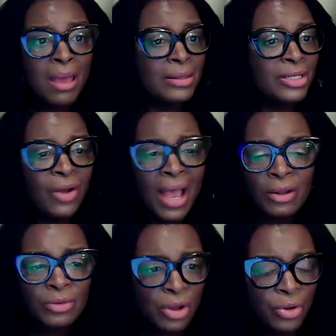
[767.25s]
You know, I
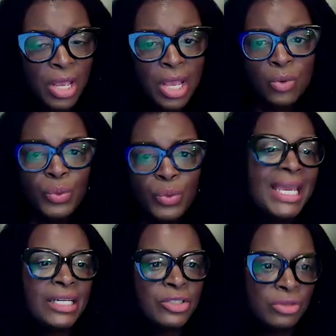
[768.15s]
don't know. We
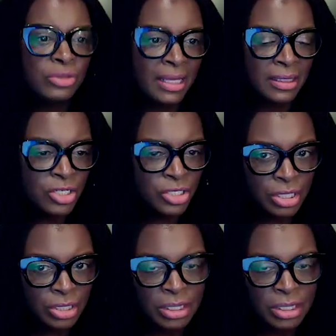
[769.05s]
can't do that this year.